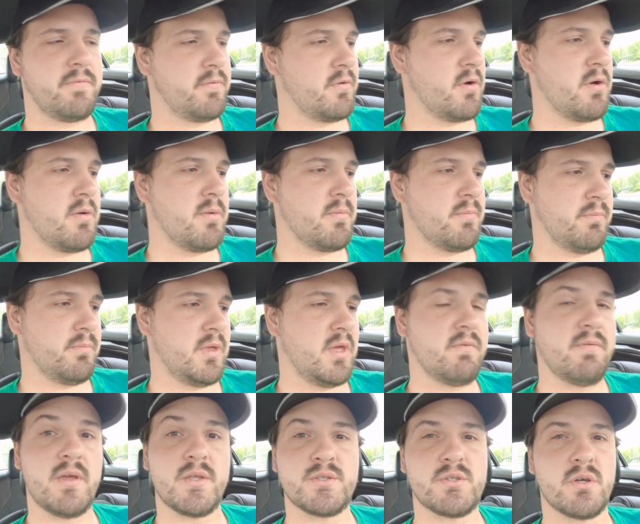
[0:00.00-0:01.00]
from
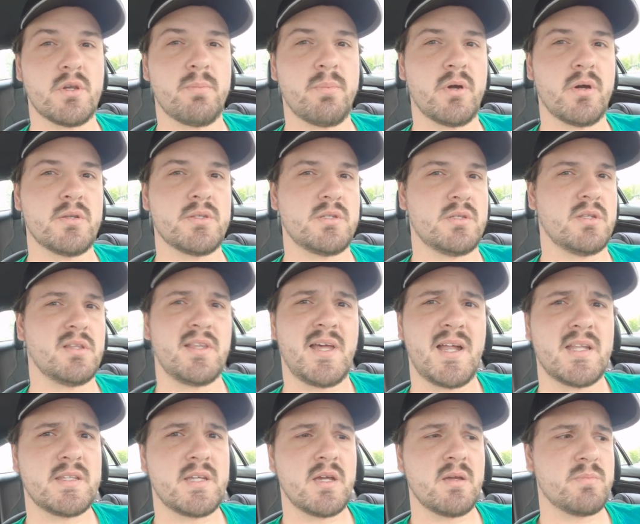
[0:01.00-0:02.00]
Advanced Auto Parts, a
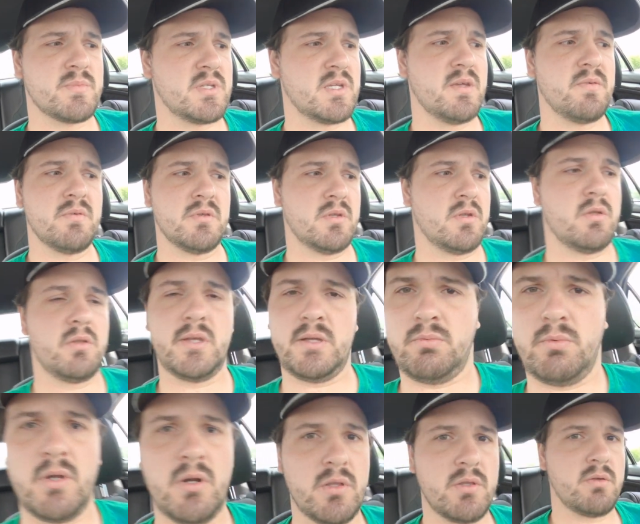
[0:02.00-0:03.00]
lot of times even
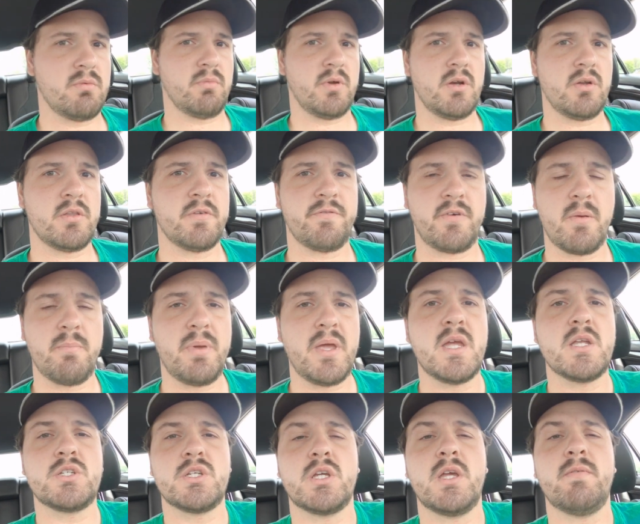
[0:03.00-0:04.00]
like right on the front
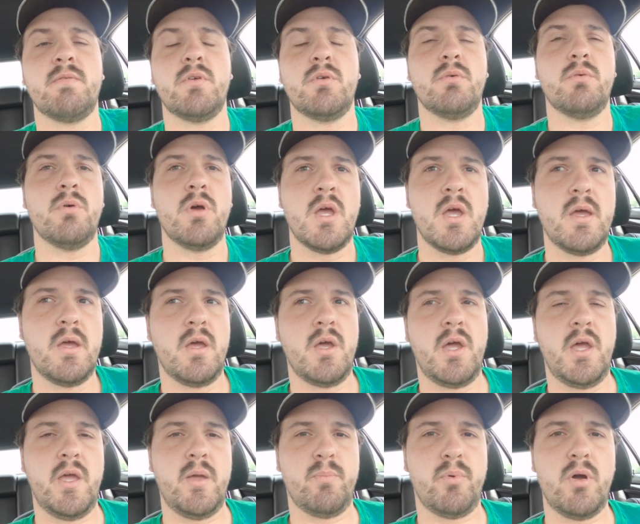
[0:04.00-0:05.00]
page, they give you
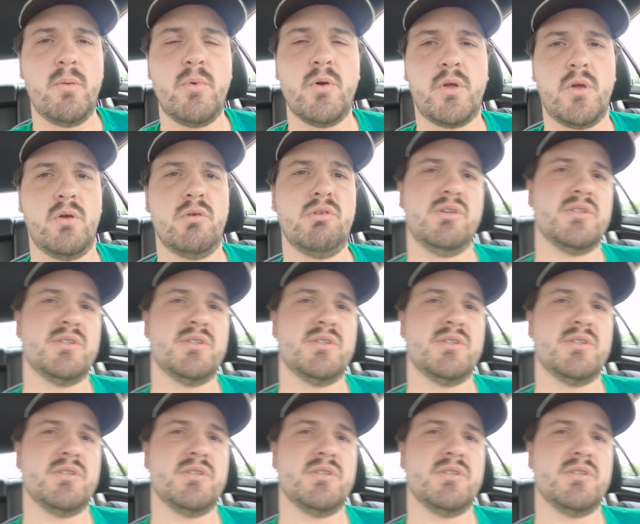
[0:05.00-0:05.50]
a promo code.